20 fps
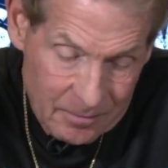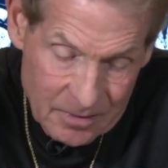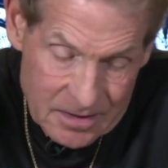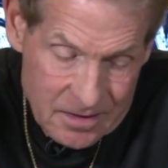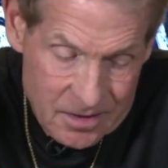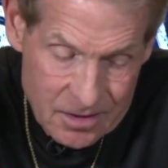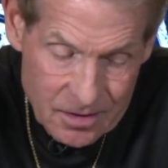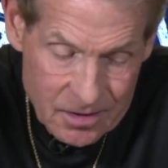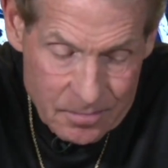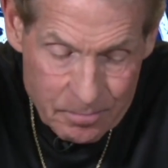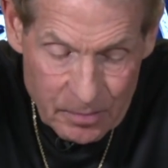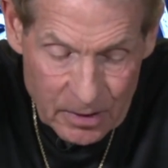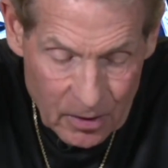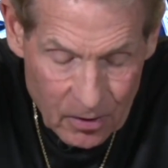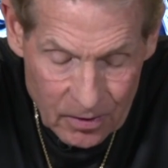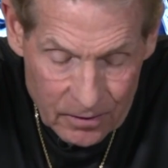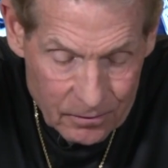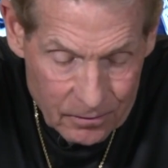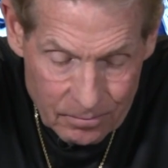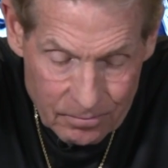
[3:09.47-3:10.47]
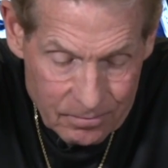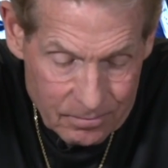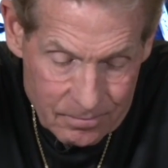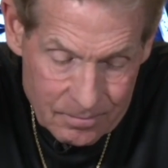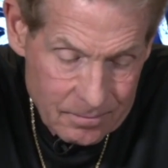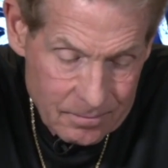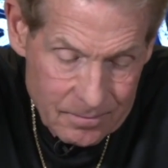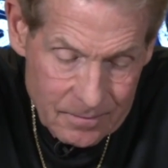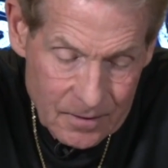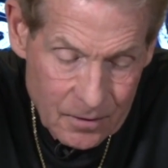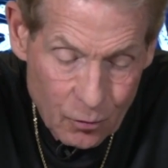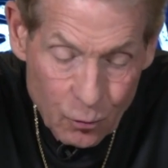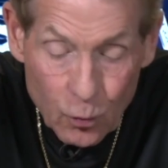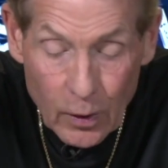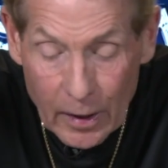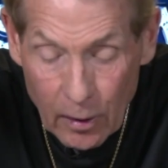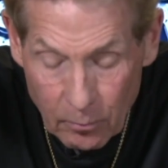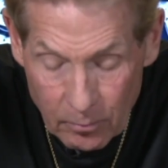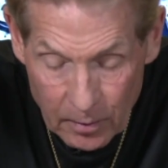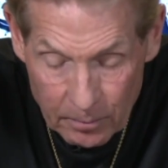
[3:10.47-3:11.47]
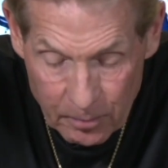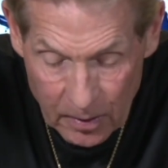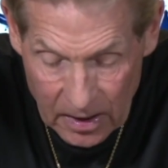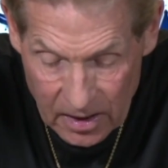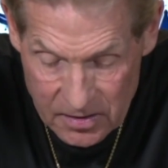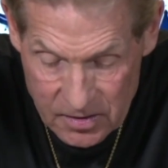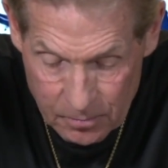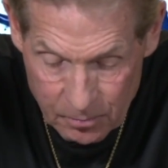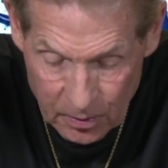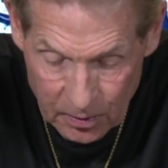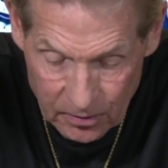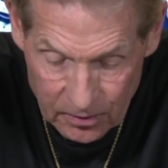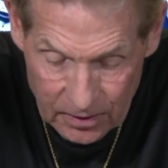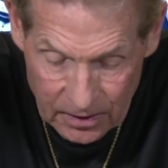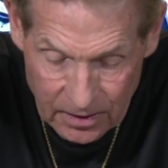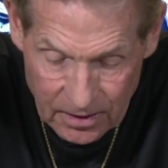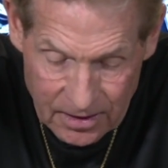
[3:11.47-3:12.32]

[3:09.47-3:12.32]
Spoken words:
It's just beyond the realm of possibility.